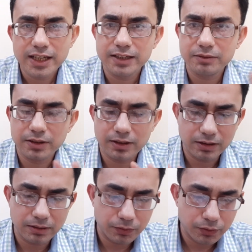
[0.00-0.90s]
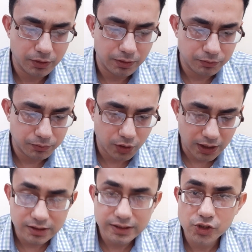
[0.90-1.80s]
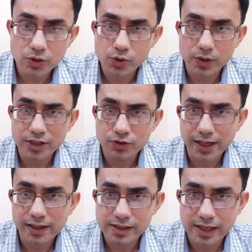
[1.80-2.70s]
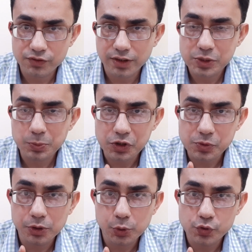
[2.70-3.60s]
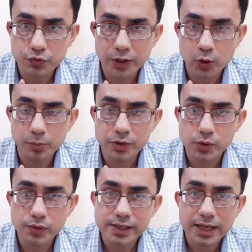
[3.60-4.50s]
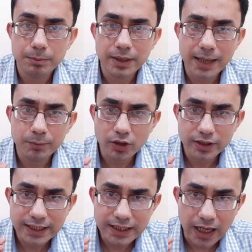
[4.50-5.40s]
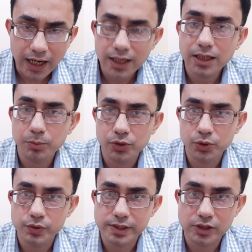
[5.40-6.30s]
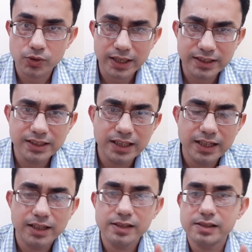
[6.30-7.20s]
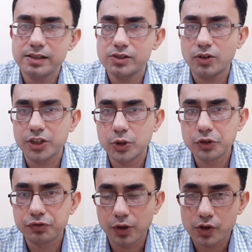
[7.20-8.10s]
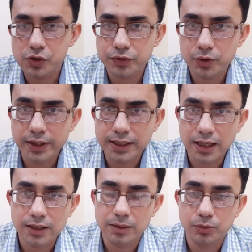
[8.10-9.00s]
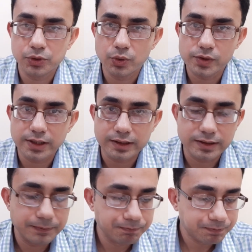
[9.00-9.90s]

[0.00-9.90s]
And for other things also, I try as far as possible to use free and open source, but I'm not getting hung up on those things. So I think it's not a good philosophy to get hung up on those things.